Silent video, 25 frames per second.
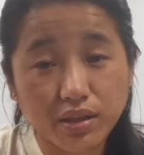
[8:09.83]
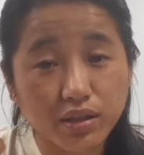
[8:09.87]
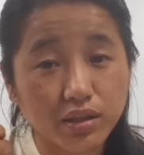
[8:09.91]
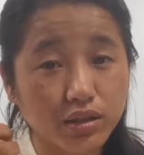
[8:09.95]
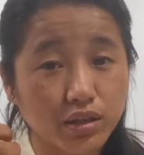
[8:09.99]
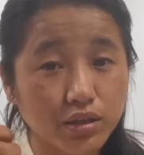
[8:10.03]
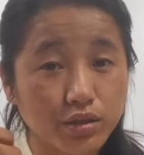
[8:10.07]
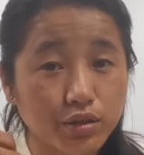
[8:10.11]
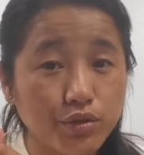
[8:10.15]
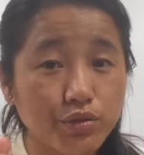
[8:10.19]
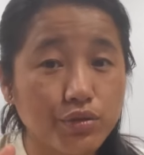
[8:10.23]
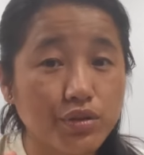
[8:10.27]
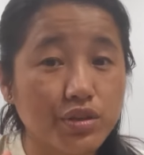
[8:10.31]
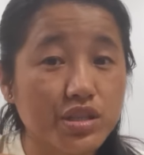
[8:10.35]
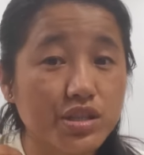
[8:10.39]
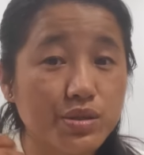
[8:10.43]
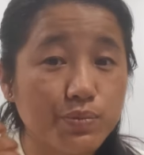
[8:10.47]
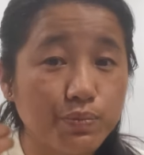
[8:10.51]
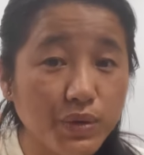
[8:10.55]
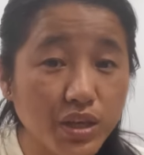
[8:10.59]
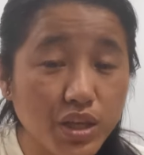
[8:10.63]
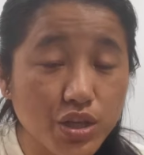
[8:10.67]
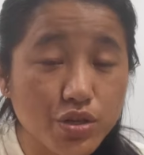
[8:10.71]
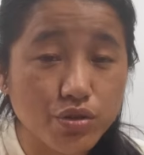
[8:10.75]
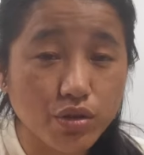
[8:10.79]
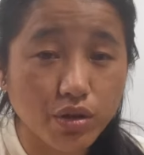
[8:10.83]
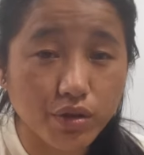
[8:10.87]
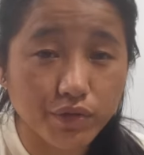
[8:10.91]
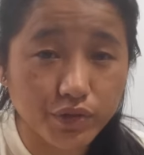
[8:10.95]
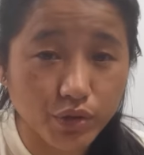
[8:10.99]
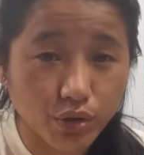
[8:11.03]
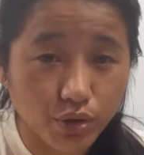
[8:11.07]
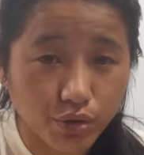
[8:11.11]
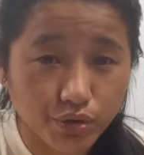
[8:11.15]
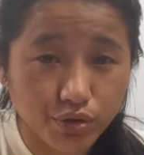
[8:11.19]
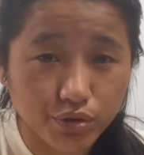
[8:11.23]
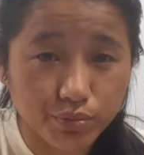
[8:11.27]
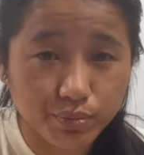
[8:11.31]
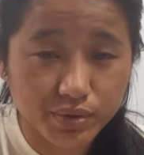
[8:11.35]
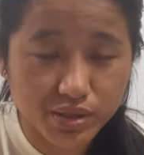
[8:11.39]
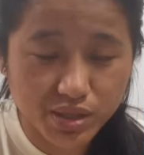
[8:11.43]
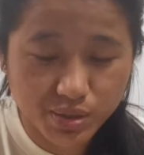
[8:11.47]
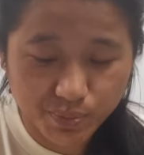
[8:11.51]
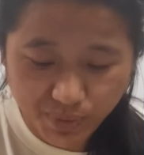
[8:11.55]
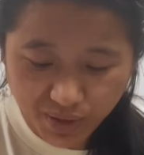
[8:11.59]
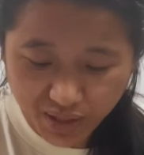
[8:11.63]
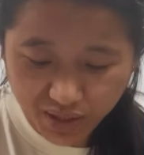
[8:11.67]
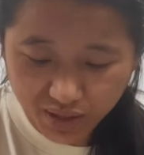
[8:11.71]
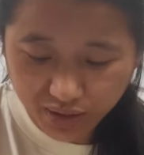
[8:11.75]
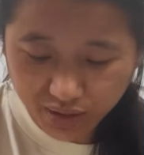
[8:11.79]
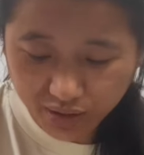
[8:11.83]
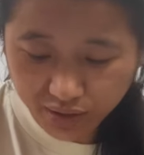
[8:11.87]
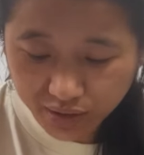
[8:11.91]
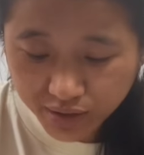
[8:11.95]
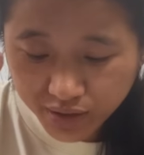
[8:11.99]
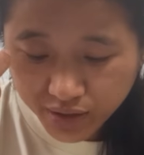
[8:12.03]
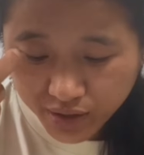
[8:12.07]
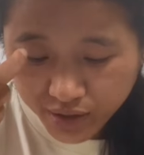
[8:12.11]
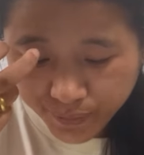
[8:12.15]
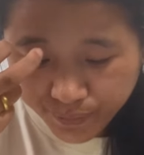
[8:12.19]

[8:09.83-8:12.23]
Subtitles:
concluding speech of the Honorable Speaker.